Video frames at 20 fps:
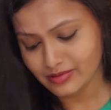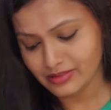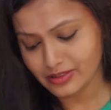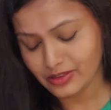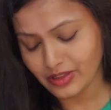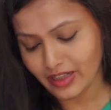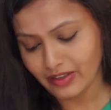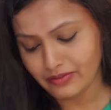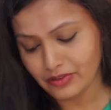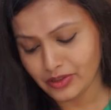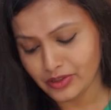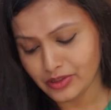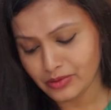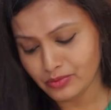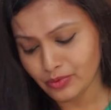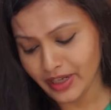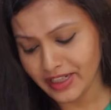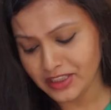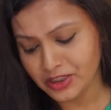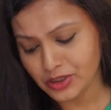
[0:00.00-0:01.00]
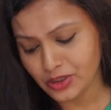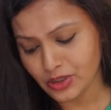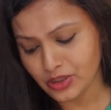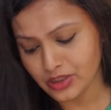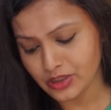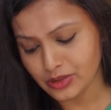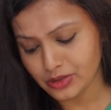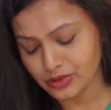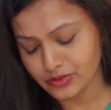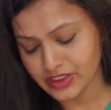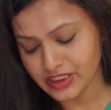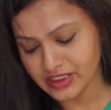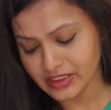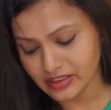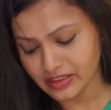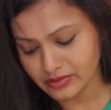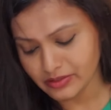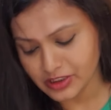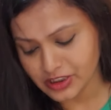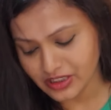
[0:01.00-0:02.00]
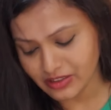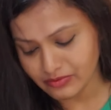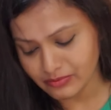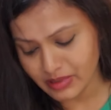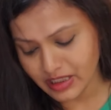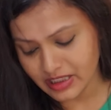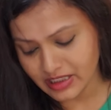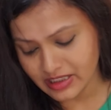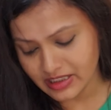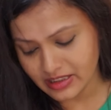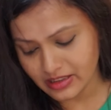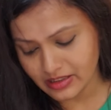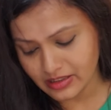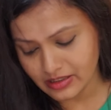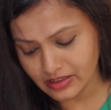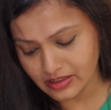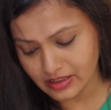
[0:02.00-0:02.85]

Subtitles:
So I've got some white chocolate over here which I've melted.